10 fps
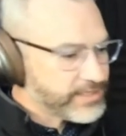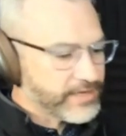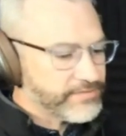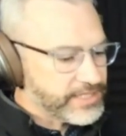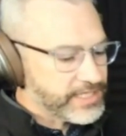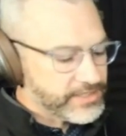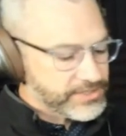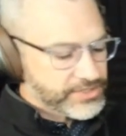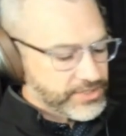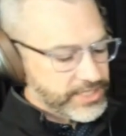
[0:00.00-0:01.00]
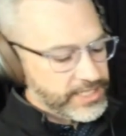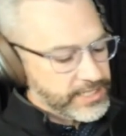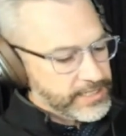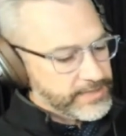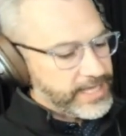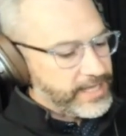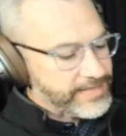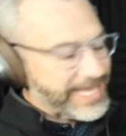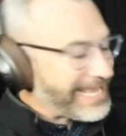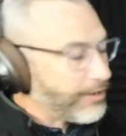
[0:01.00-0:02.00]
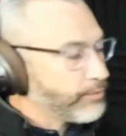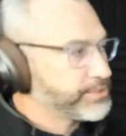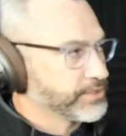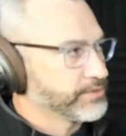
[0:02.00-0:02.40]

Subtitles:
the industry that helps you.